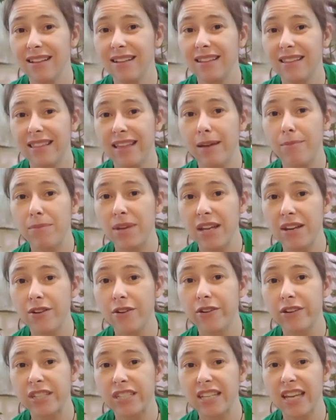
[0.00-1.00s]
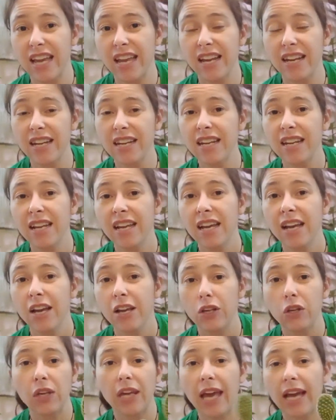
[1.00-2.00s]
them in your skin,
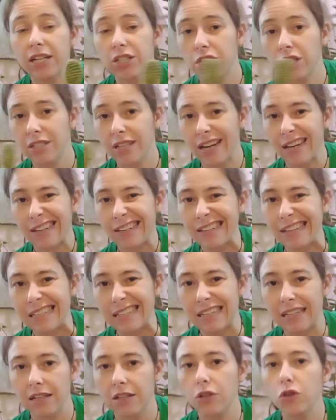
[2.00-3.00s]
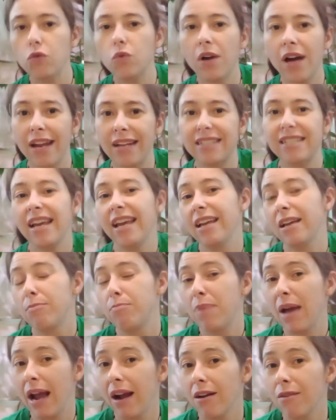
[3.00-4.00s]
you can't just you gotta take a
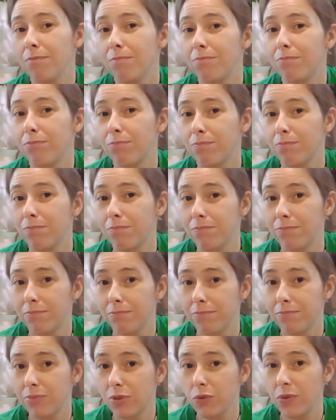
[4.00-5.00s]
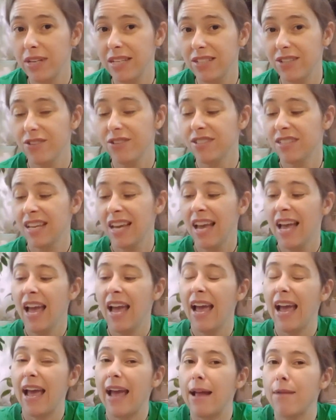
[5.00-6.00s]
pair of tweezers
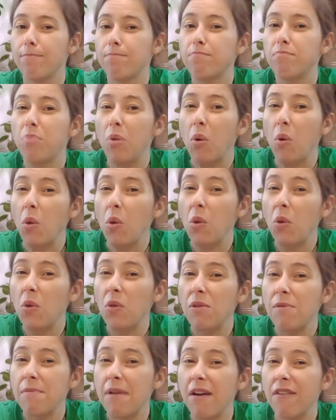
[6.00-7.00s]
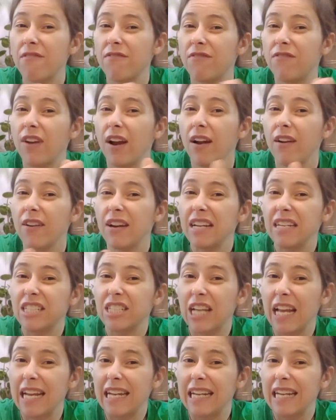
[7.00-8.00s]
and pull them out very
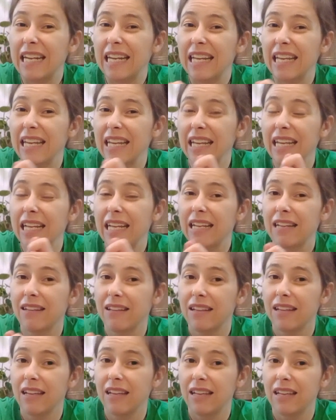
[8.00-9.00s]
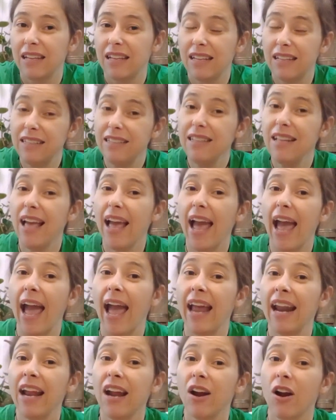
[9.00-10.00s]
gently,
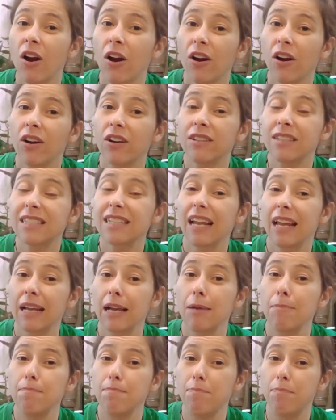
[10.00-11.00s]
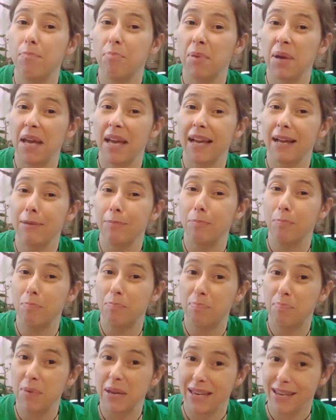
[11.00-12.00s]
and it hurts like a
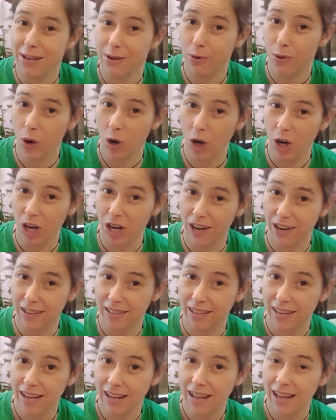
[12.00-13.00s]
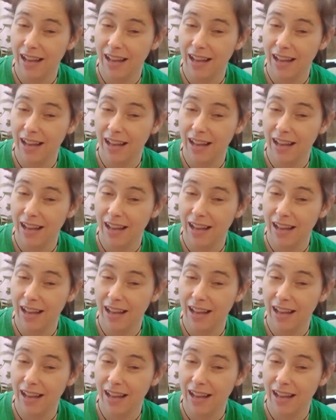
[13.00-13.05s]
big B word.